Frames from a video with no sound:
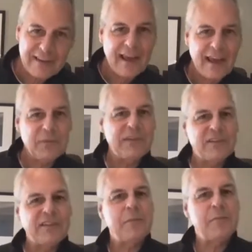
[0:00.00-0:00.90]
And we just
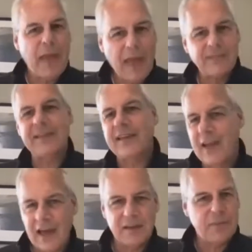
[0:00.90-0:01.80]
keep passing it
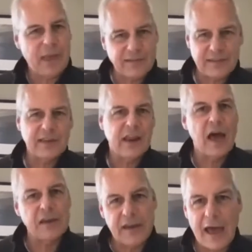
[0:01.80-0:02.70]
on
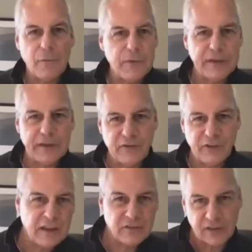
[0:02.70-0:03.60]
and not really
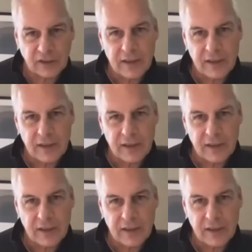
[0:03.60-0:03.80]
changing.